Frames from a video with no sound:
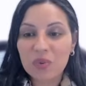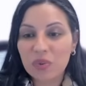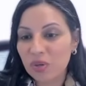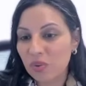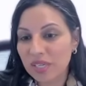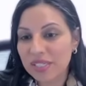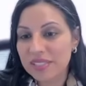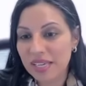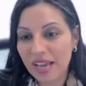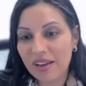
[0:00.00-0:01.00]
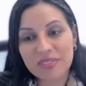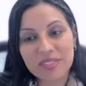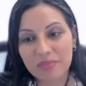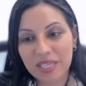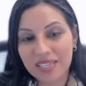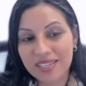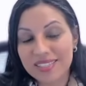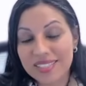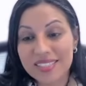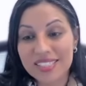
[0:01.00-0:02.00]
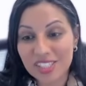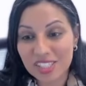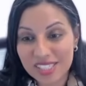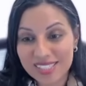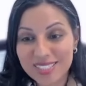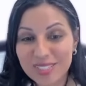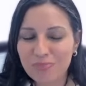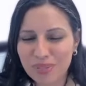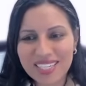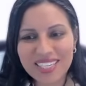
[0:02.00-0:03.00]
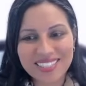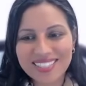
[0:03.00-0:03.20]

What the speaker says: we're going to have to make decisions, big